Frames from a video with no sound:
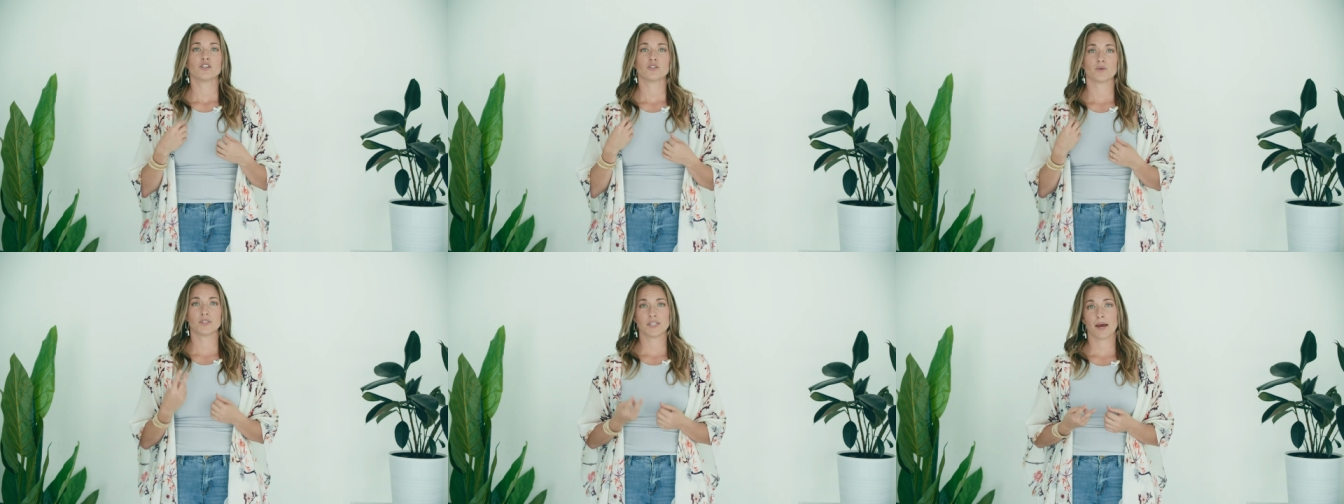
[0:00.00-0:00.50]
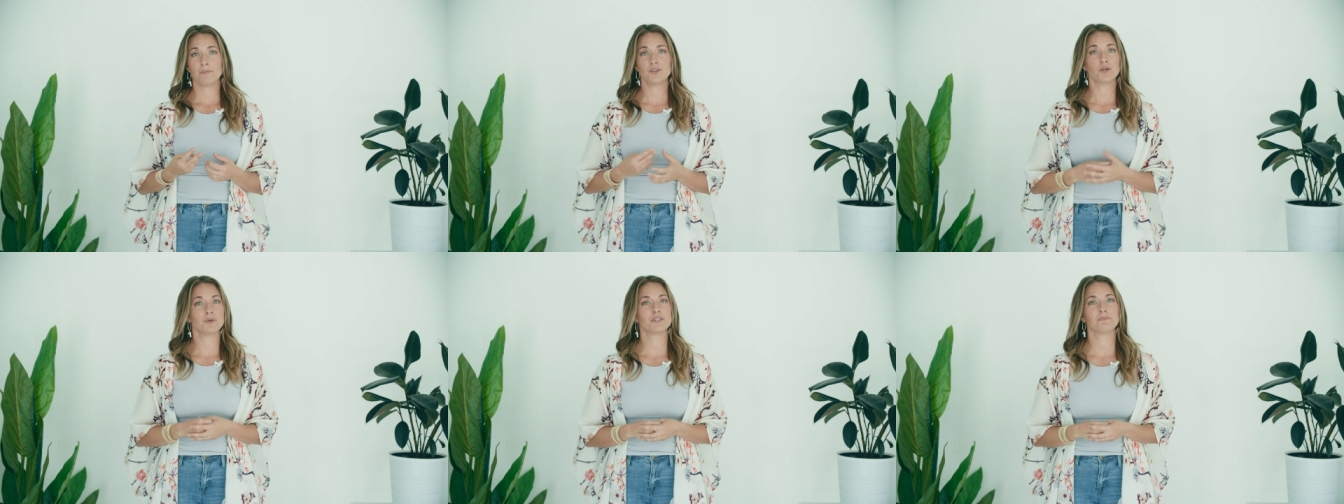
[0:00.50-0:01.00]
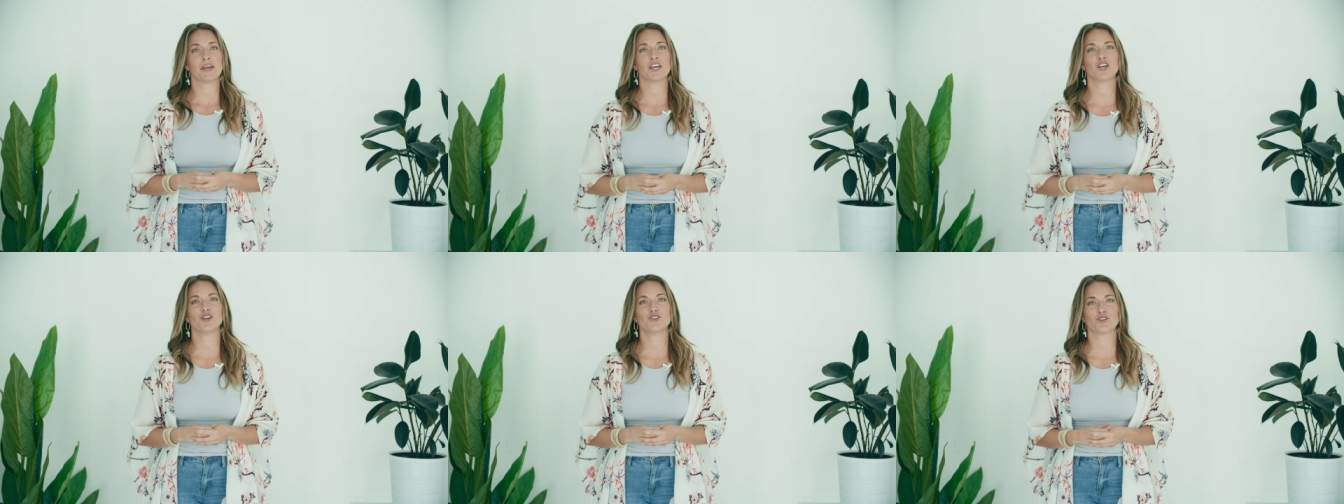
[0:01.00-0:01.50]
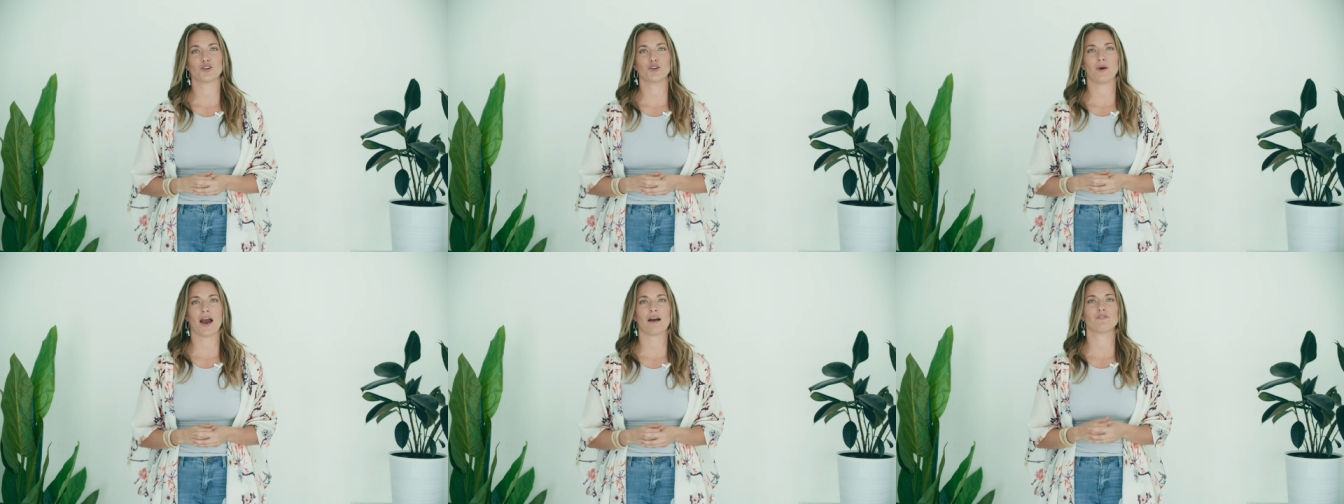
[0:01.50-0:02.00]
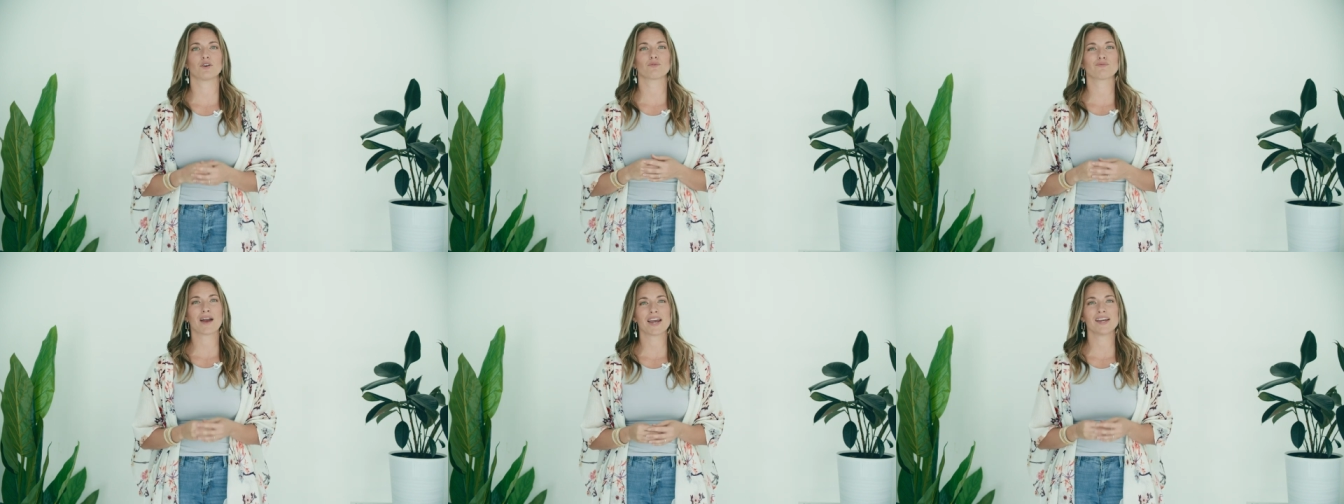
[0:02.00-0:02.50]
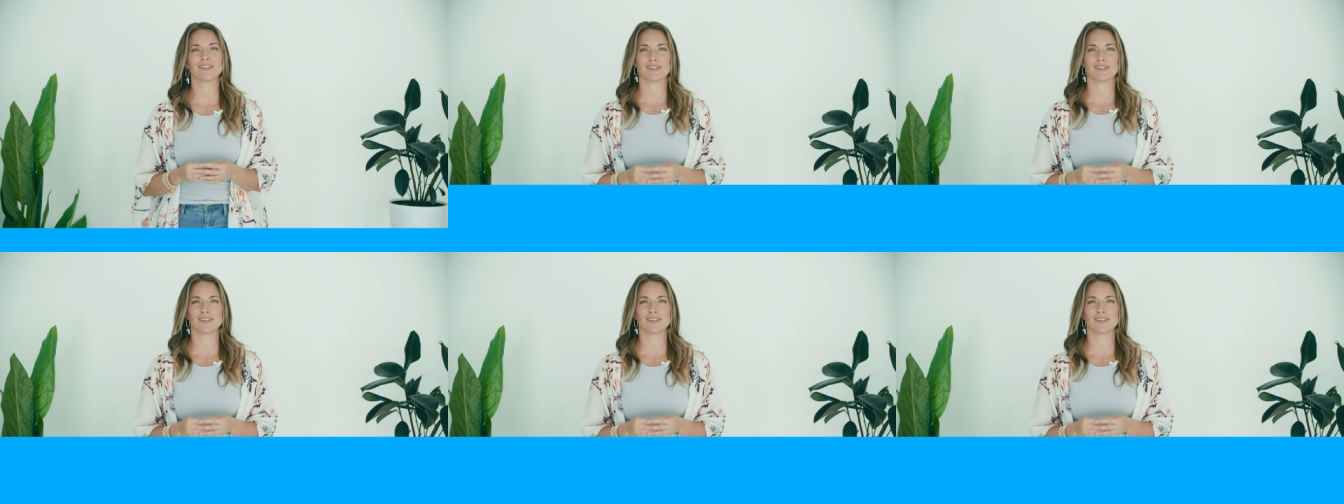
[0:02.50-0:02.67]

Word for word: So step two is making sure you have the right